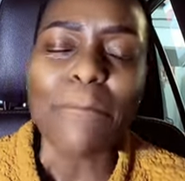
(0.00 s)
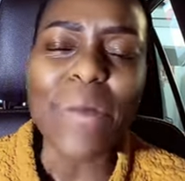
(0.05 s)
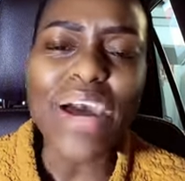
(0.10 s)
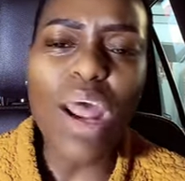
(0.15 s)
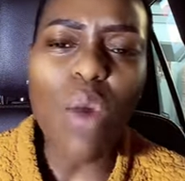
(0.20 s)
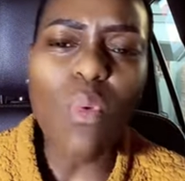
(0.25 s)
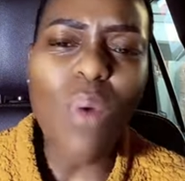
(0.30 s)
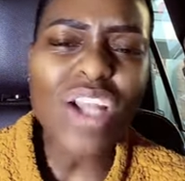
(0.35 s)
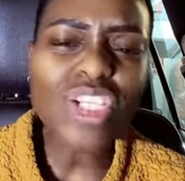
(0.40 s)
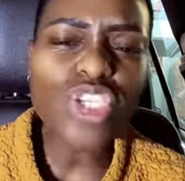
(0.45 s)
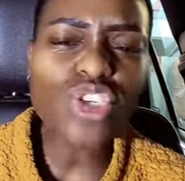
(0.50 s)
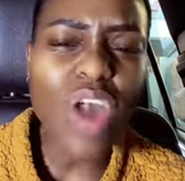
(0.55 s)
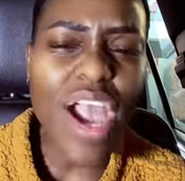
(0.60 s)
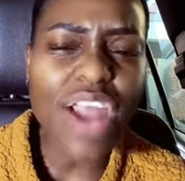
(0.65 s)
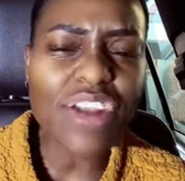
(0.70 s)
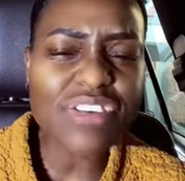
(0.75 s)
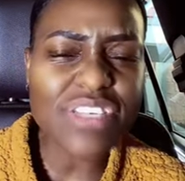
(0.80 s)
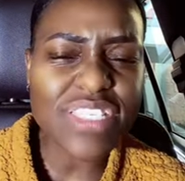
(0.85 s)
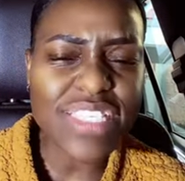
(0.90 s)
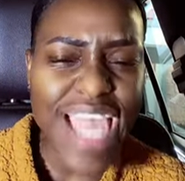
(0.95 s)
But I want
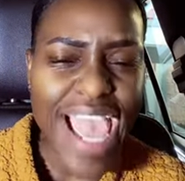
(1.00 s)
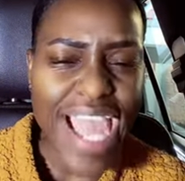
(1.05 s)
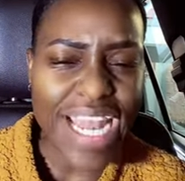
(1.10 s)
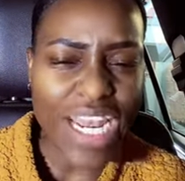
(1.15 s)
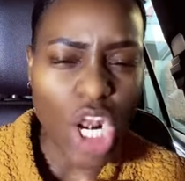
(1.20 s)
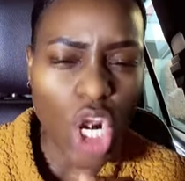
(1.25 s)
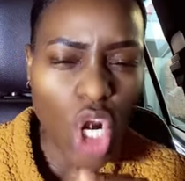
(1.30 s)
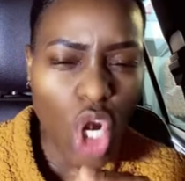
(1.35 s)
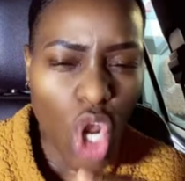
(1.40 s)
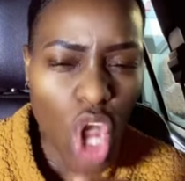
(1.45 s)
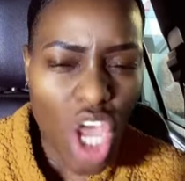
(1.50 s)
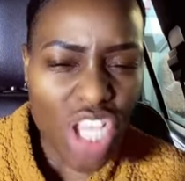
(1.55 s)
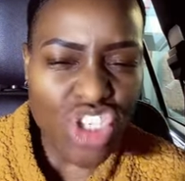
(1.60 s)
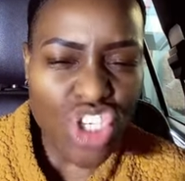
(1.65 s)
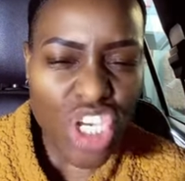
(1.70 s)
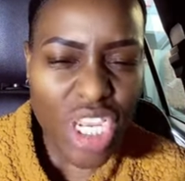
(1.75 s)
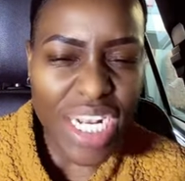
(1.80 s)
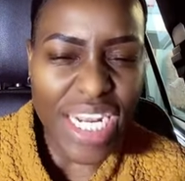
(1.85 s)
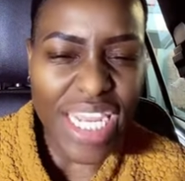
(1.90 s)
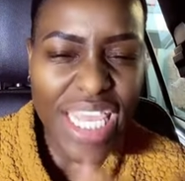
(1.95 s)
to understand,
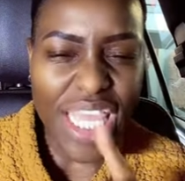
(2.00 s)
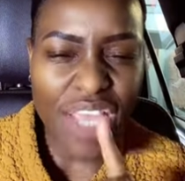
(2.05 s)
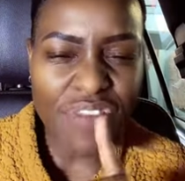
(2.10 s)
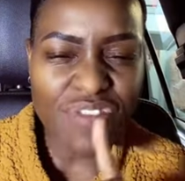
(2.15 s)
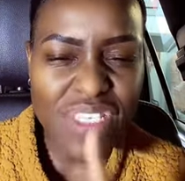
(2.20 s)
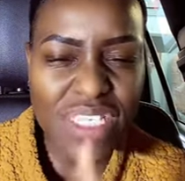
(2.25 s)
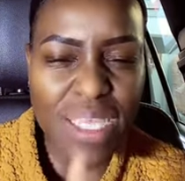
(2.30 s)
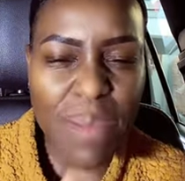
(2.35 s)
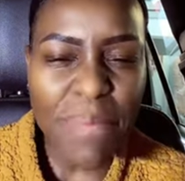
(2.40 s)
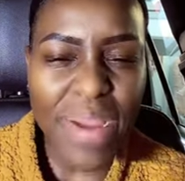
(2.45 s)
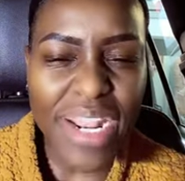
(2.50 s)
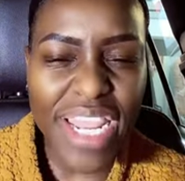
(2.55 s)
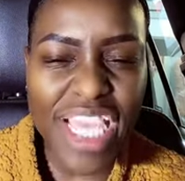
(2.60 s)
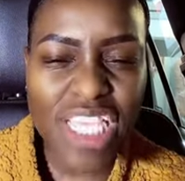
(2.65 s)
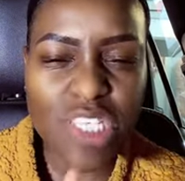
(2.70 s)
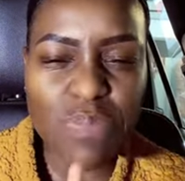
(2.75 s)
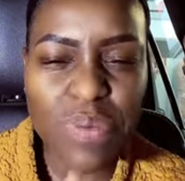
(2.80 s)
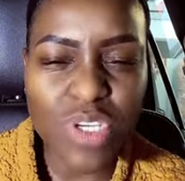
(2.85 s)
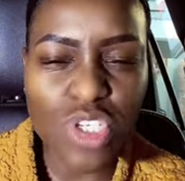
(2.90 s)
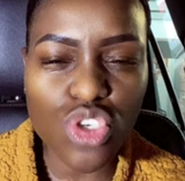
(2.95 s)
logically, if somebody
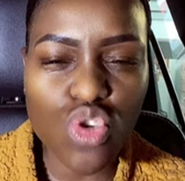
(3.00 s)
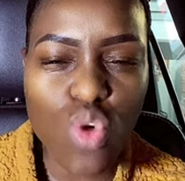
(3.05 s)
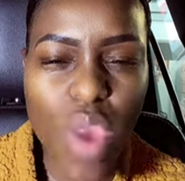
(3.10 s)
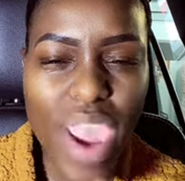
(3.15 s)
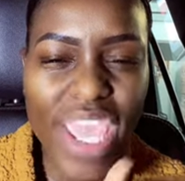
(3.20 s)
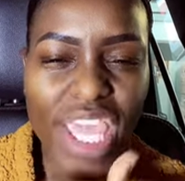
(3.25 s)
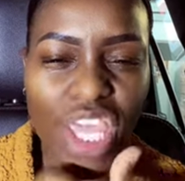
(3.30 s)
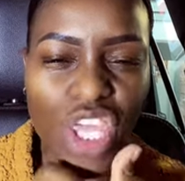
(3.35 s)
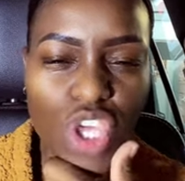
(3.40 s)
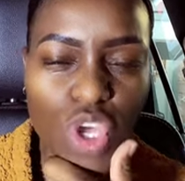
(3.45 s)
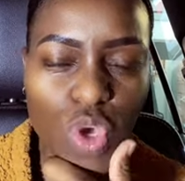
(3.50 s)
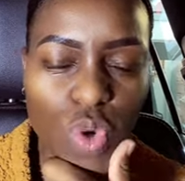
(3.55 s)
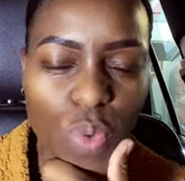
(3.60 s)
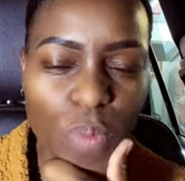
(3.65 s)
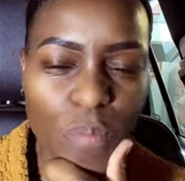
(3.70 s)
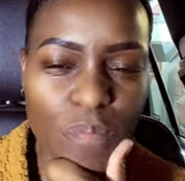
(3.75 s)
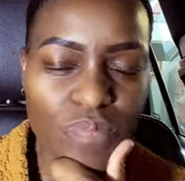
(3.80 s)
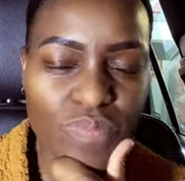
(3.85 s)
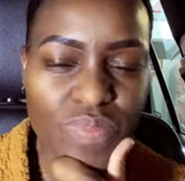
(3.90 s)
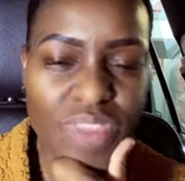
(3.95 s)
is betraying
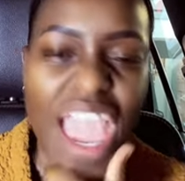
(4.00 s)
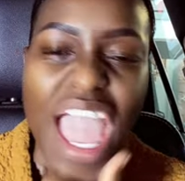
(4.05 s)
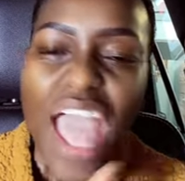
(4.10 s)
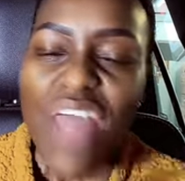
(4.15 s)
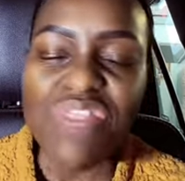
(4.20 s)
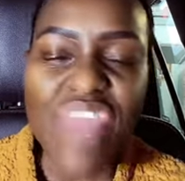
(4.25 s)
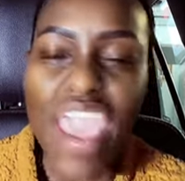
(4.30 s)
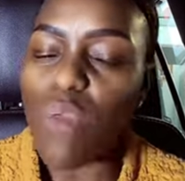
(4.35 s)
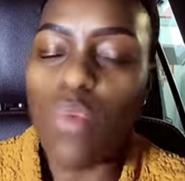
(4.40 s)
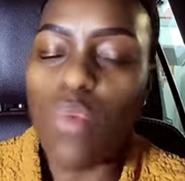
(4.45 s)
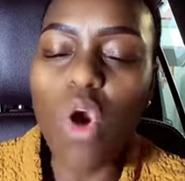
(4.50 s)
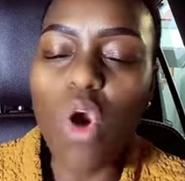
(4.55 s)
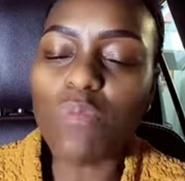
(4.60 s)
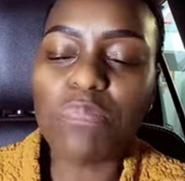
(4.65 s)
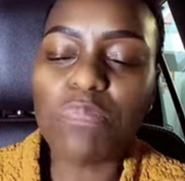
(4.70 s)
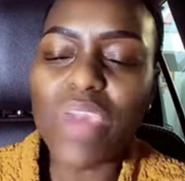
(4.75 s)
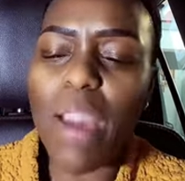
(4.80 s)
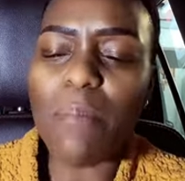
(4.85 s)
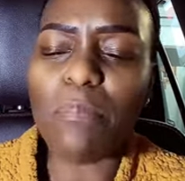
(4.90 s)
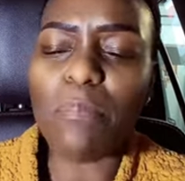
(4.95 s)
you, they
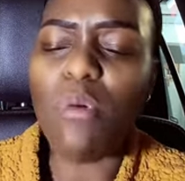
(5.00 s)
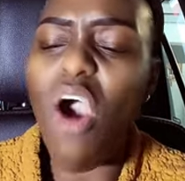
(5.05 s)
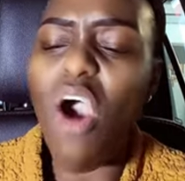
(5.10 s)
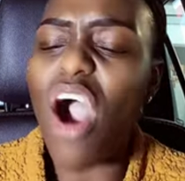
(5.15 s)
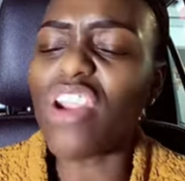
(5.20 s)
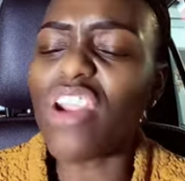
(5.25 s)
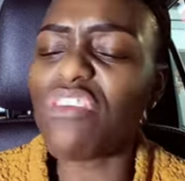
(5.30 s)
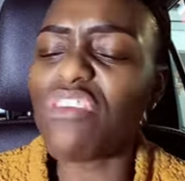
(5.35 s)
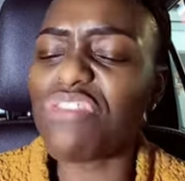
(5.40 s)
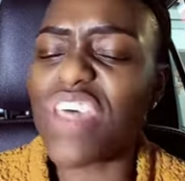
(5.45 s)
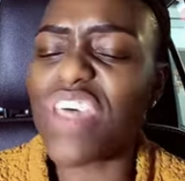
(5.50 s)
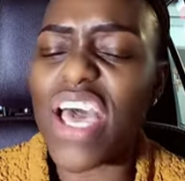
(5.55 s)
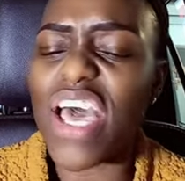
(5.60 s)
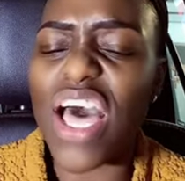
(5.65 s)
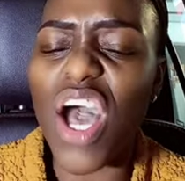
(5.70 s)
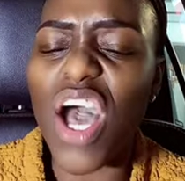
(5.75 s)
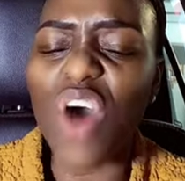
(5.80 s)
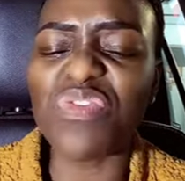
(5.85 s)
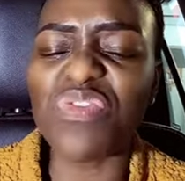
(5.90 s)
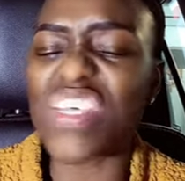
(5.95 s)
won't be a part of
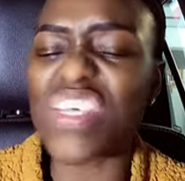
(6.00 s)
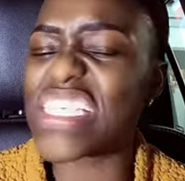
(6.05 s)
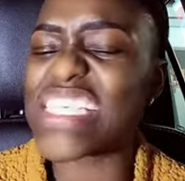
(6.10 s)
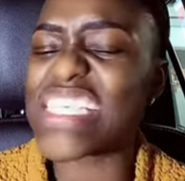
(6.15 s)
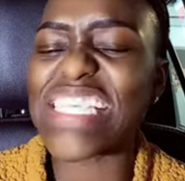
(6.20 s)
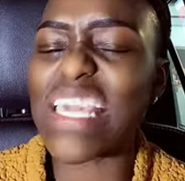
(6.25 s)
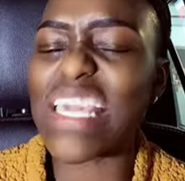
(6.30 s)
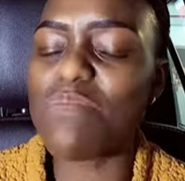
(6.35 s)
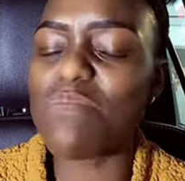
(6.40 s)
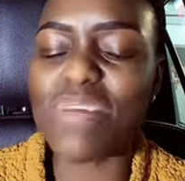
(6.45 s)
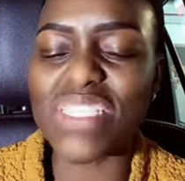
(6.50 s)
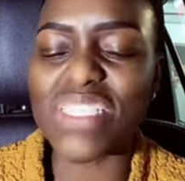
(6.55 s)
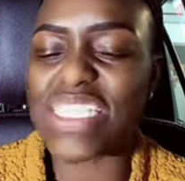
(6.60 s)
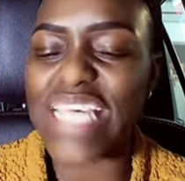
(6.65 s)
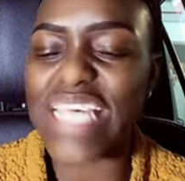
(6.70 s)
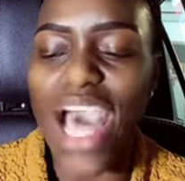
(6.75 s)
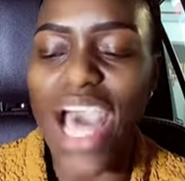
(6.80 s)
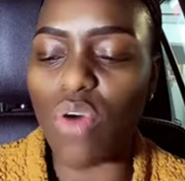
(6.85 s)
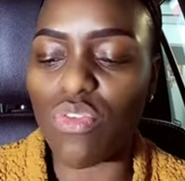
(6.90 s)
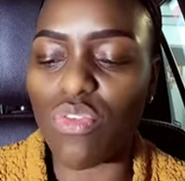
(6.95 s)
the scheme
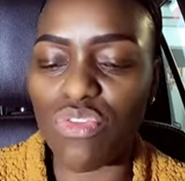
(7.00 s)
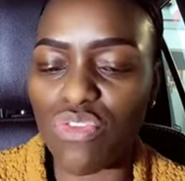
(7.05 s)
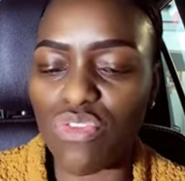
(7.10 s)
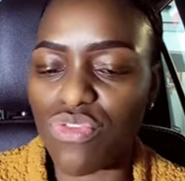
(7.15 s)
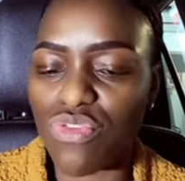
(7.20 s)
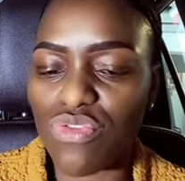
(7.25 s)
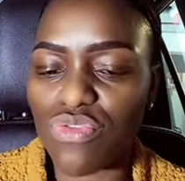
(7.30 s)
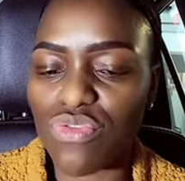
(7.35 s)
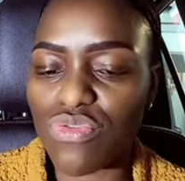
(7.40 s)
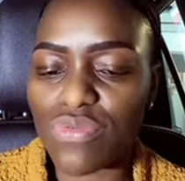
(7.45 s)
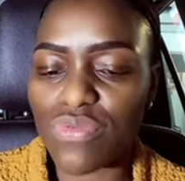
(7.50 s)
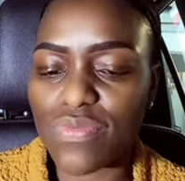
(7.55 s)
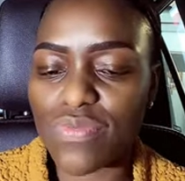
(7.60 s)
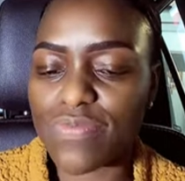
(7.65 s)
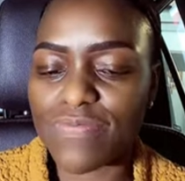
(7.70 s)
itself.